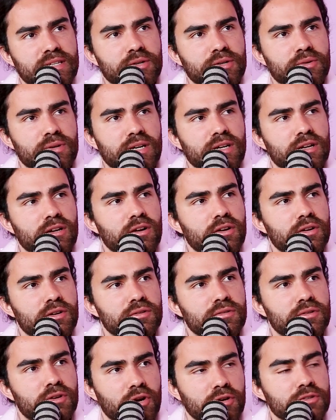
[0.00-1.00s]
think when I
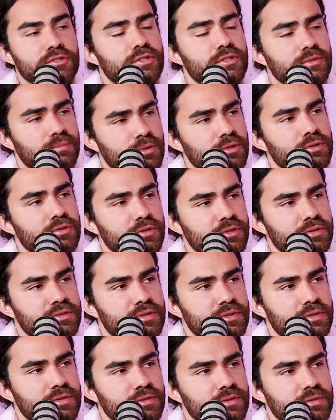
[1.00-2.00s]
go to Blue
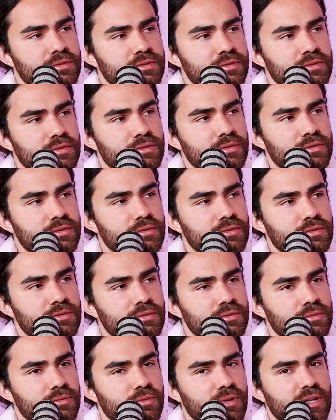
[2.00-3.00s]
Route,
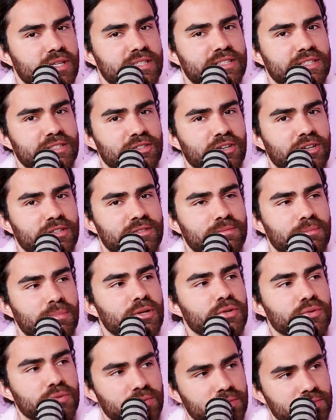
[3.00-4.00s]
why is it not
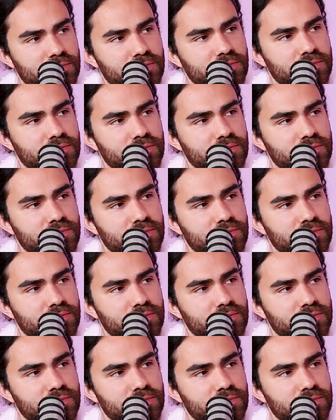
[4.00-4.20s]
blue?